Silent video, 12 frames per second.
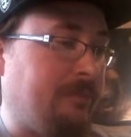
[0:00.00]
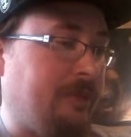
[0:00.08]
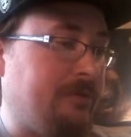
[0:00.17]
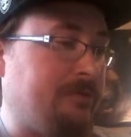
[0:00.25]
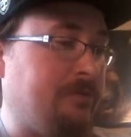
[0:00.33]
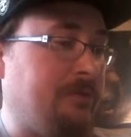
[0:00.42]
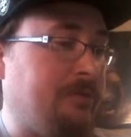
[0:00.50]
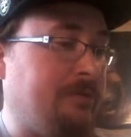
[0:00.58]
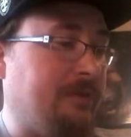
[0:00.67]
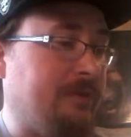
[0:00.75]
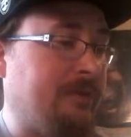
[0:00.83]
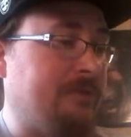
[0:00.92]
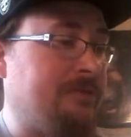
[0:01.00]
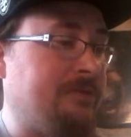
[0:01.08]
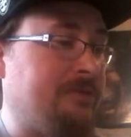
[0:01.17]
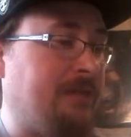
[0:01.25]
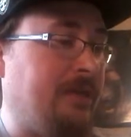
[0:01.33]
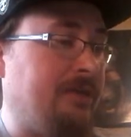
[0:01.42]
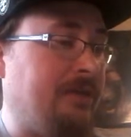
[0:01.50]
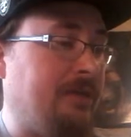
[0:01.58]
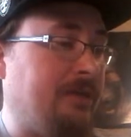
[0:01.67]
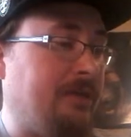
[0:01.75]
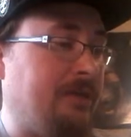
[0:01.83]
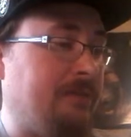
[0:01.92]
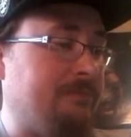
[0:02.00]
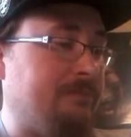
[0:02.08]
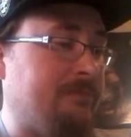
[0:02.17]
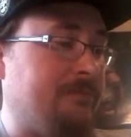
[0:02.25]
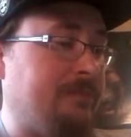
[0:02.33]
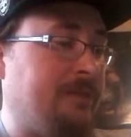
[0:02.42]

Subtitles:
So I guess he's saying that